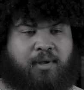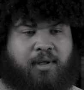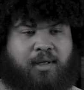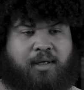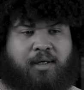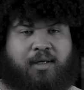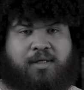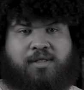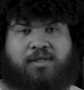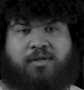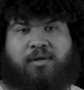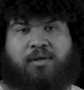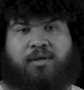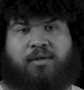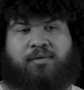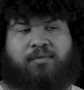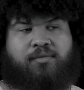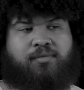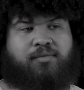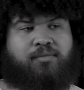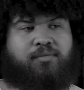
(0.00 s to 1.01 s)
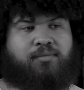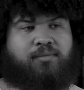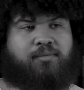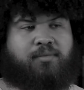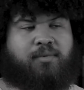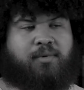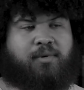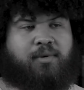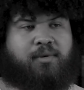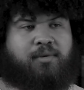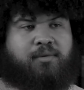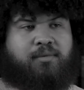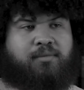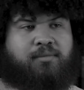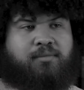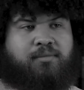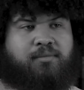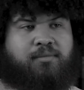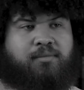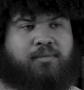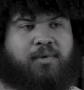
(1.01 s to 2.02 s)
I guess you could have
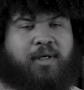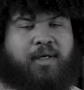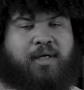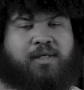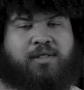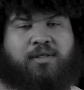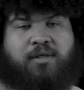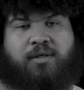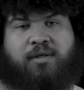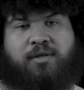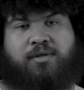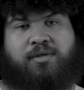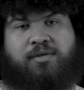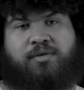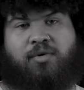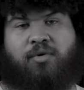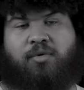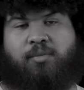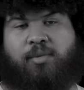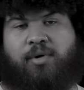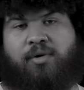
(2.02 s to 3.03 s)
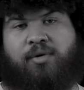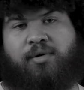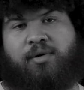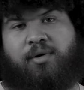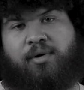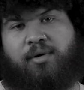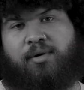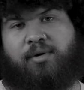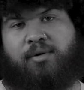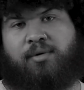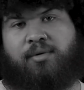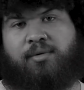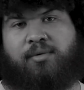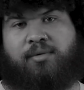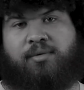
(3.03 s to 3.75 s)
just told me earlier.